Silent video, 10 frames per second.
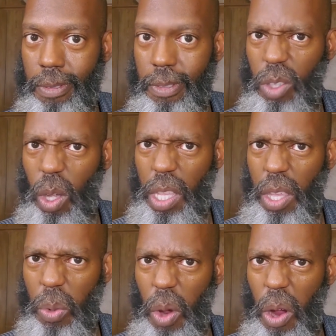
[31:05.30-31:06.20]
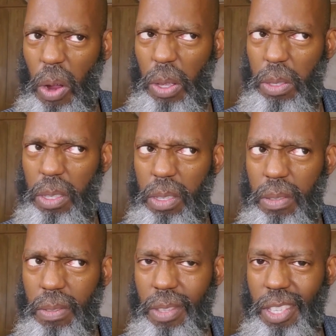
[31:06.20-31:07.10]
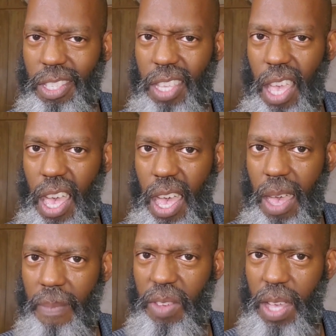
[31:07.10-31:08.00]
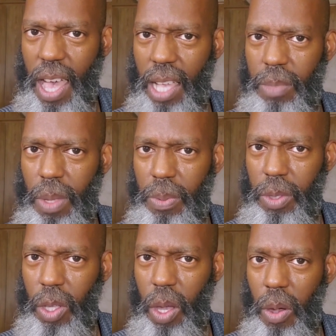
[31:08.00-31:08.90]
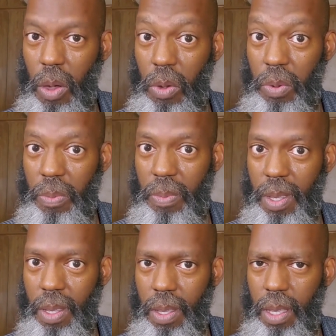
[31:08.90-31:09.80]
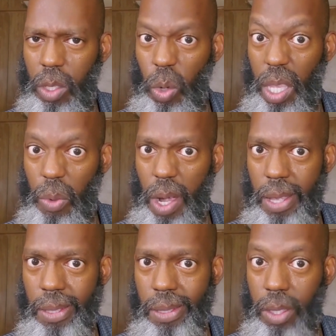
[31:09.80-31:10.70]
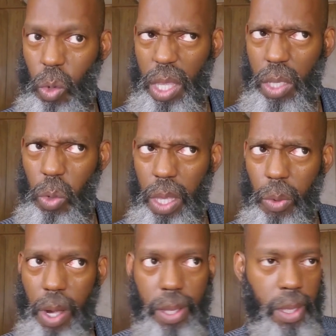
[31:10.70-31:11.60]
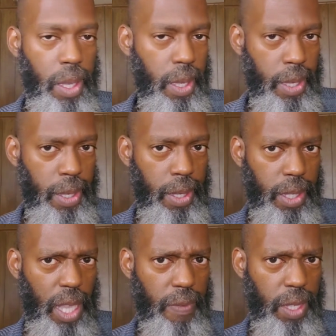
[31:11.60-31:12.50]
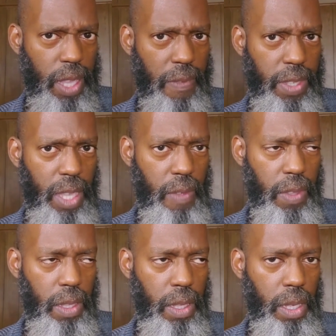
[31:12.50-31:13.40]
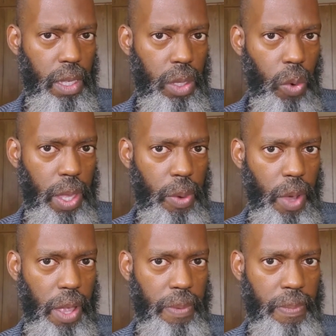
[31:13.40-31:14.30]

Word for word: So, in other words, it's time for God's people to go home. 21, 2021, 777, 21.